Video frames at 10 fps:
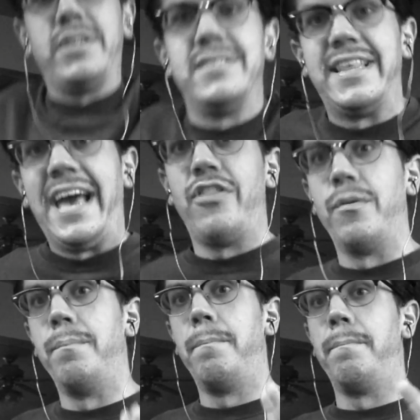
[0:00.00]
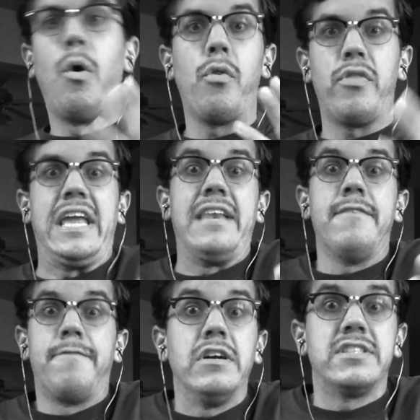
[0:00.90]
is that they're both
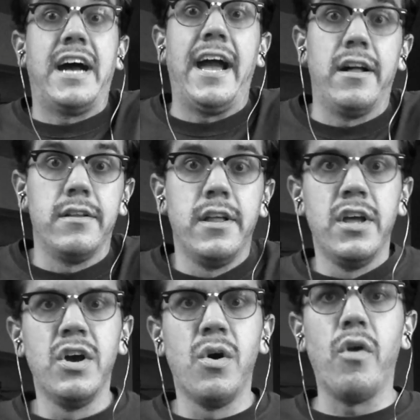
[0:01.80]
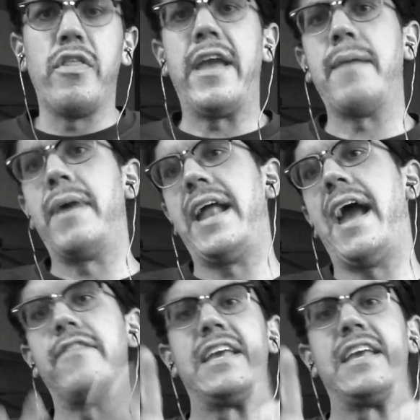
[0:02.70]
infertile. Or they might have the